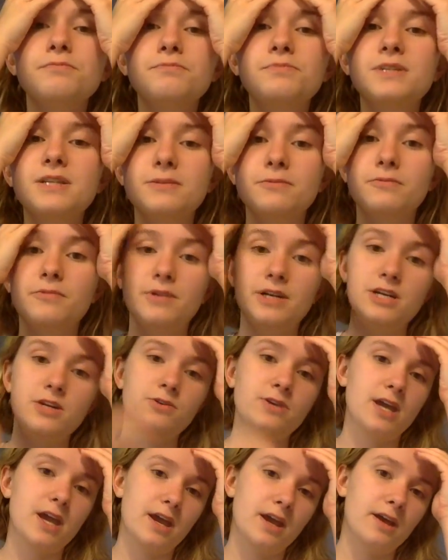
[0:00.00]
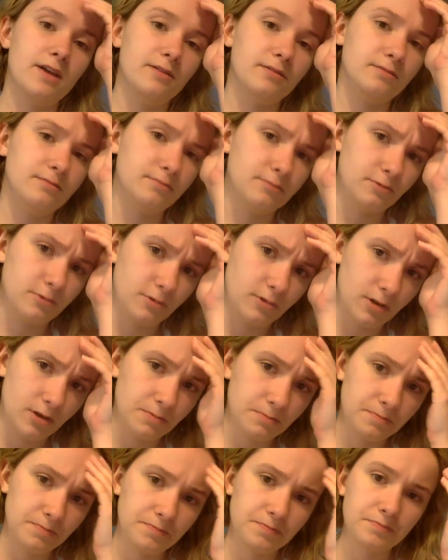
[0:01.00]
to, when you can,
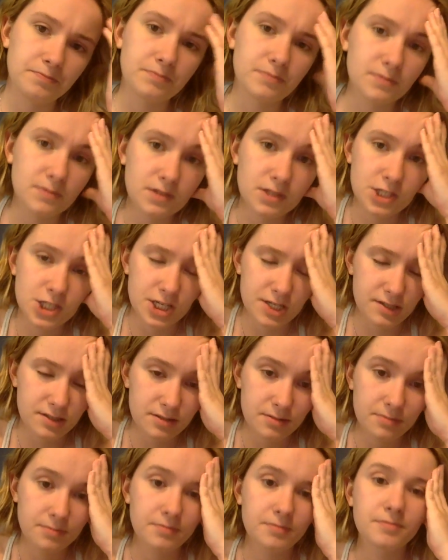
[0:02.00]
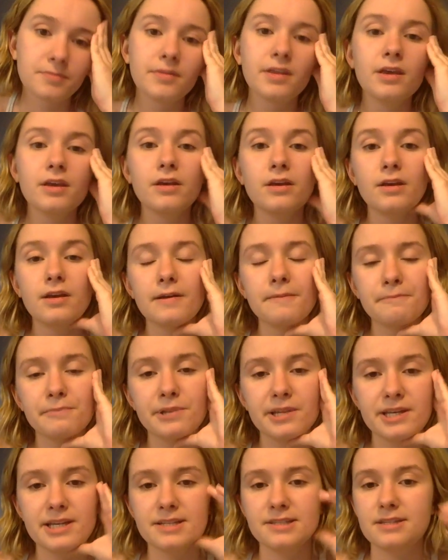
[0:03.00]
or just
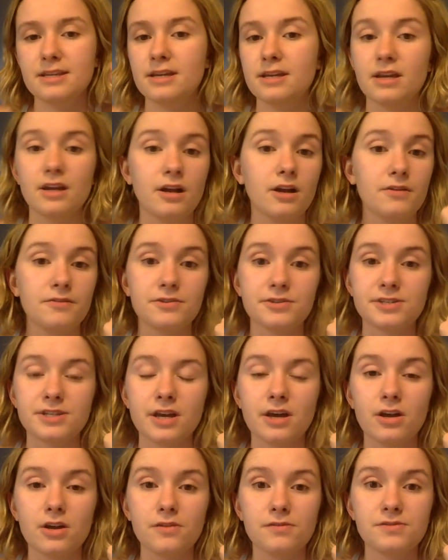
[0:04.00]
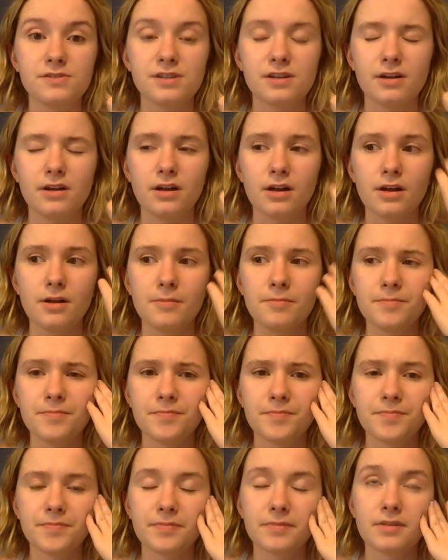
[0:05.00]
please take care of yourselves.
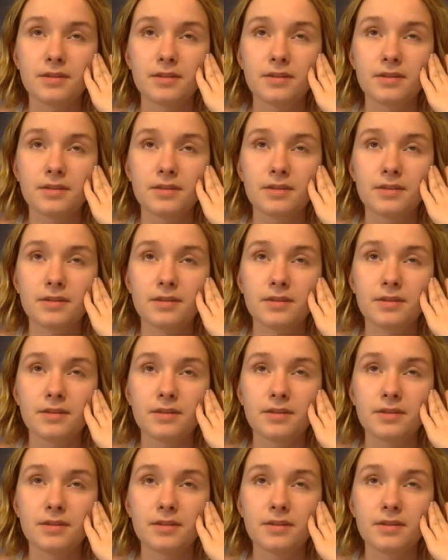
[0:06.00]
Um,